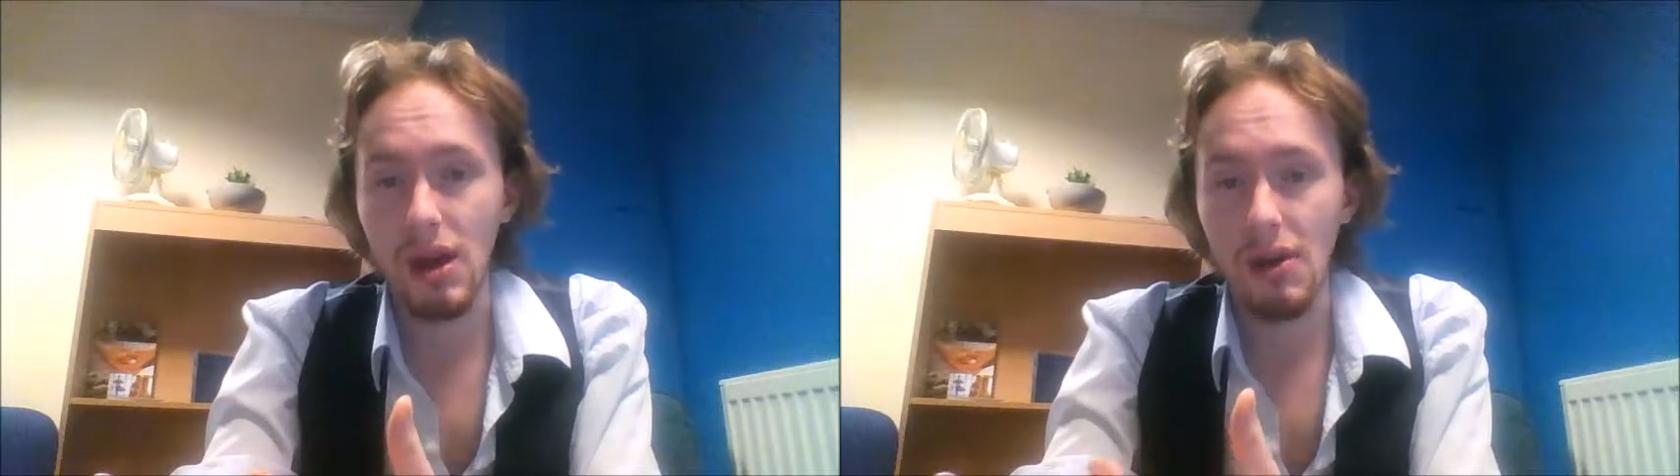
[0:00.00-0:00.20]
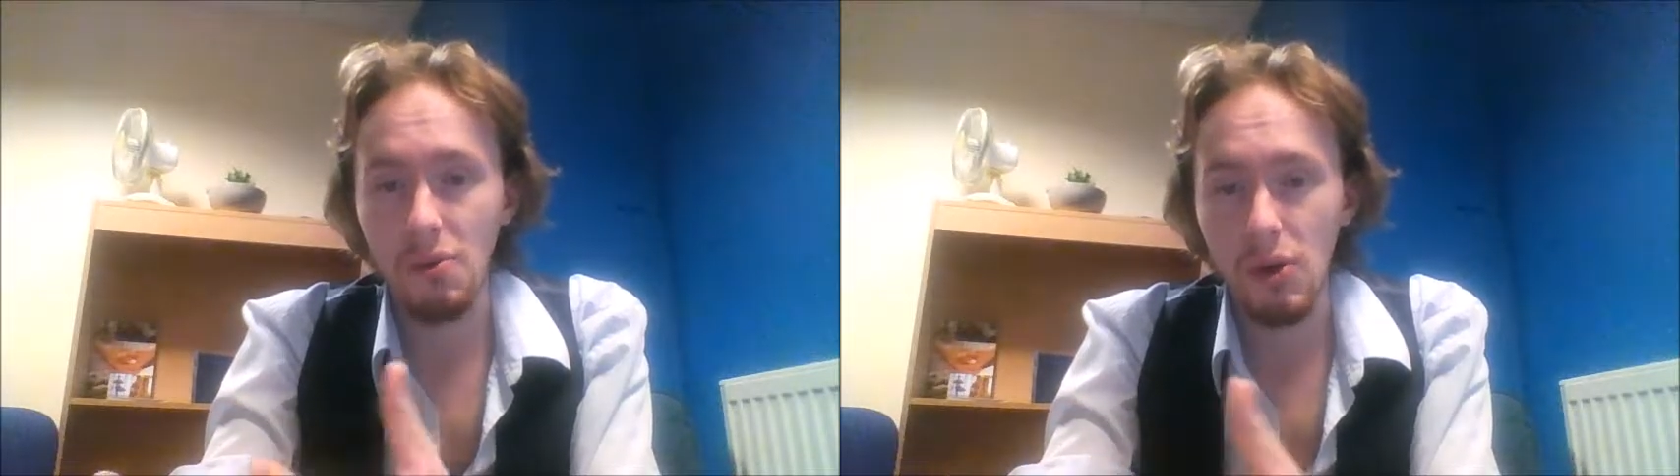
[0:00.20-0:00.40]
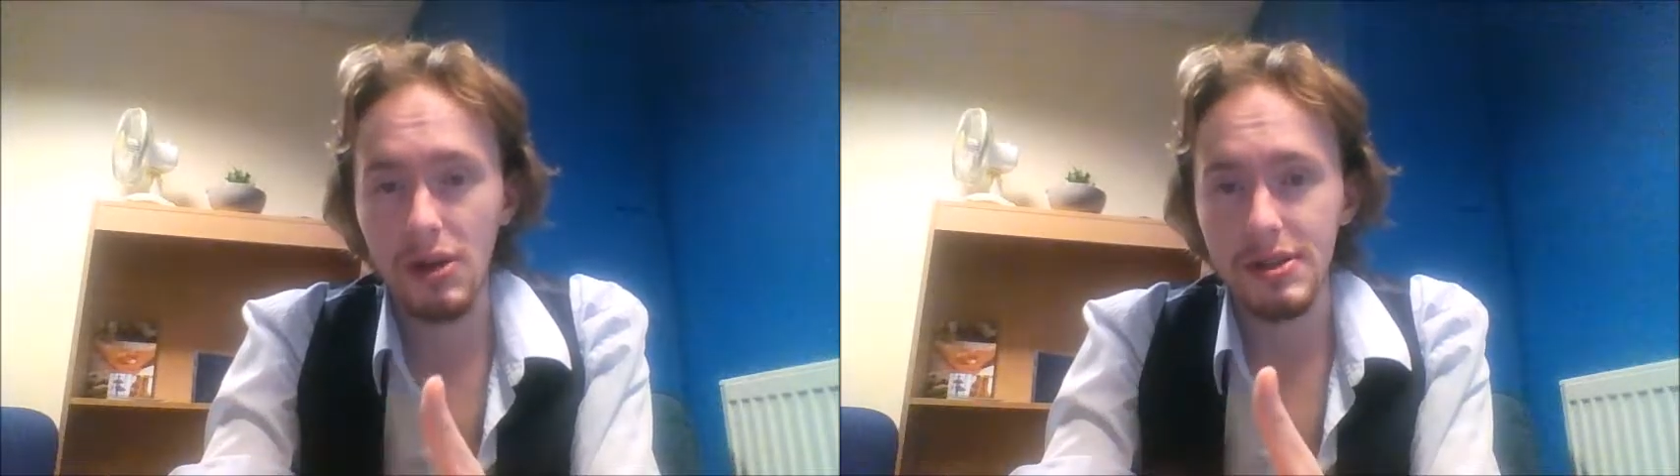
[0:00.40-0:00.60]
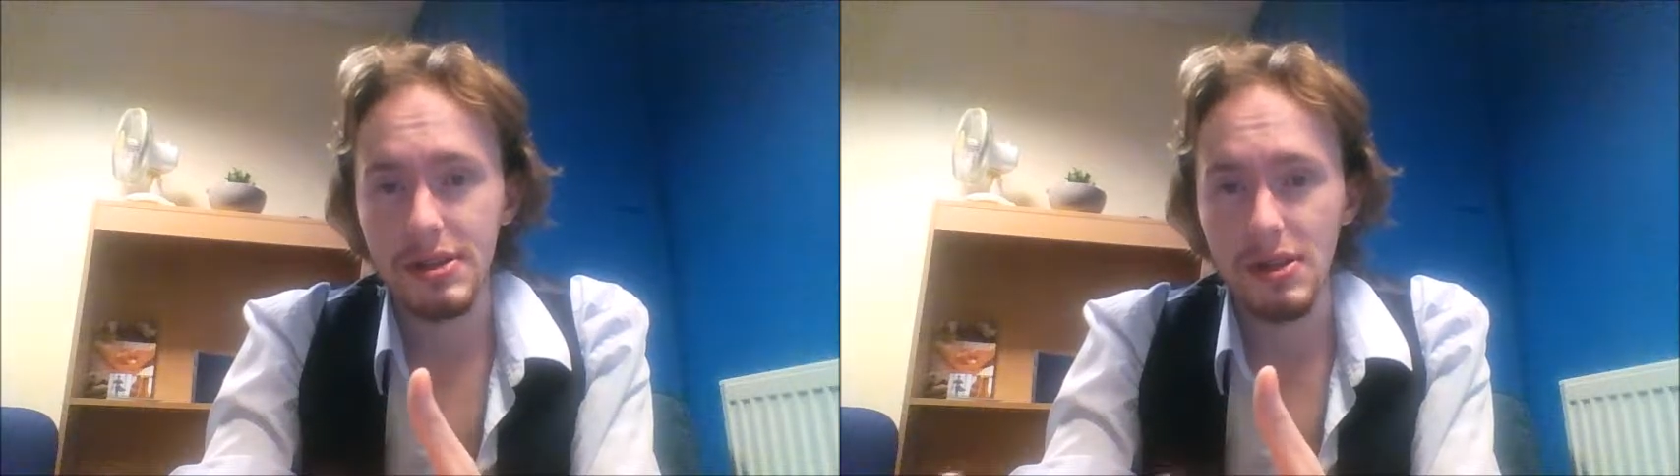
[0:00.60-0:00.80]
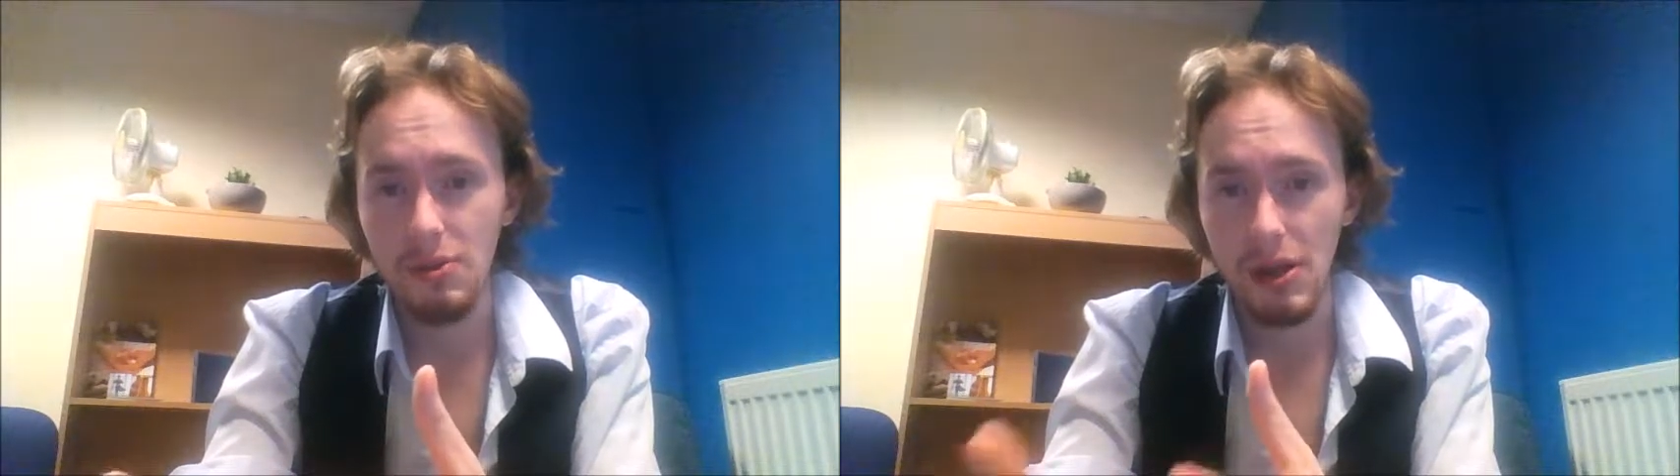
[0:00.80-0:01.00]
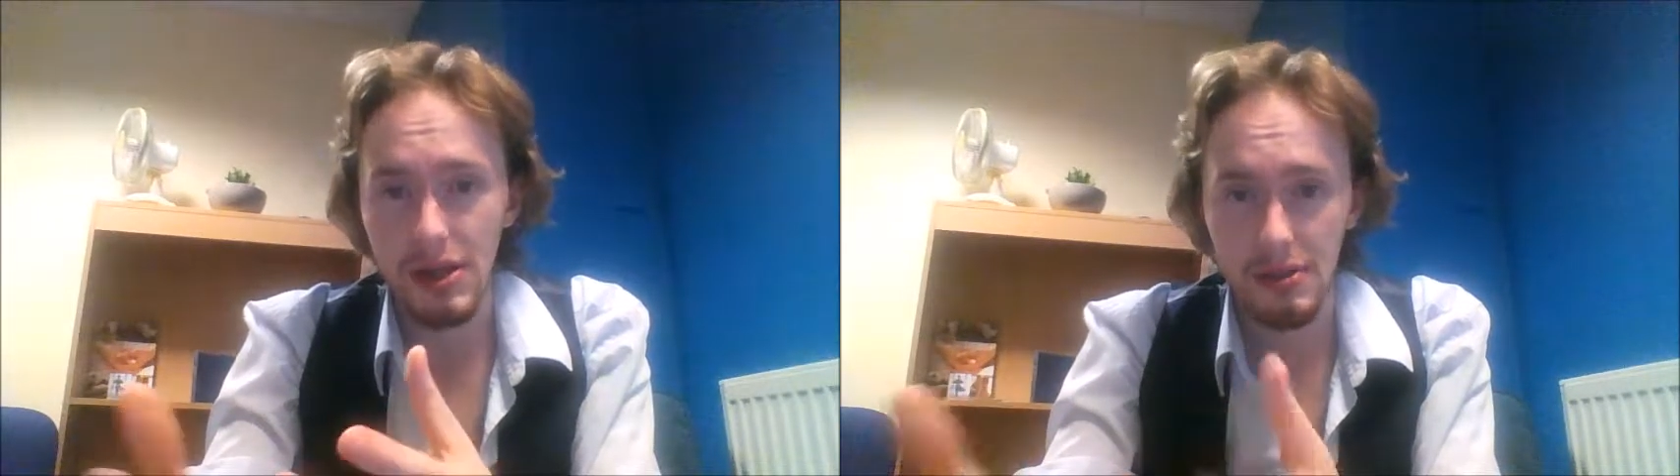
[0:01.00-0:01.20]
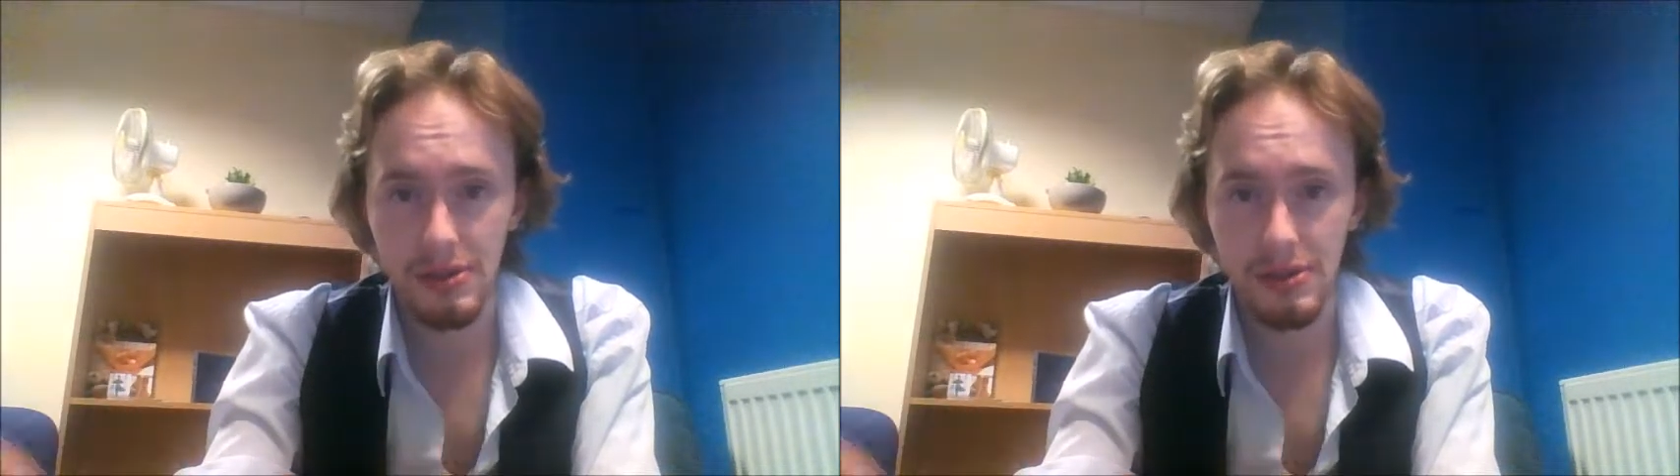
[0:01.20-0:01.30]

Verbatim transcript: I want to work in a